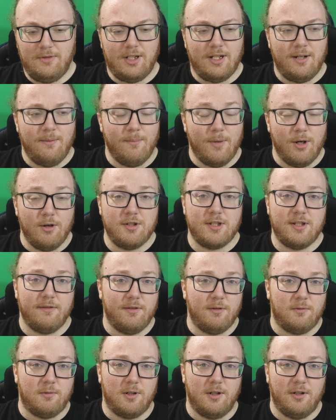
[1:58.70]
Most of
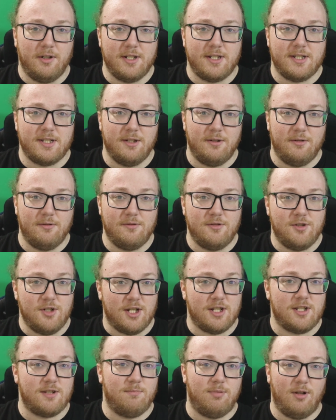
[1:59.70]
the world is still
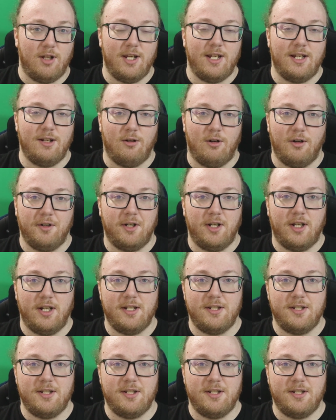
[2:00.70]
just playing online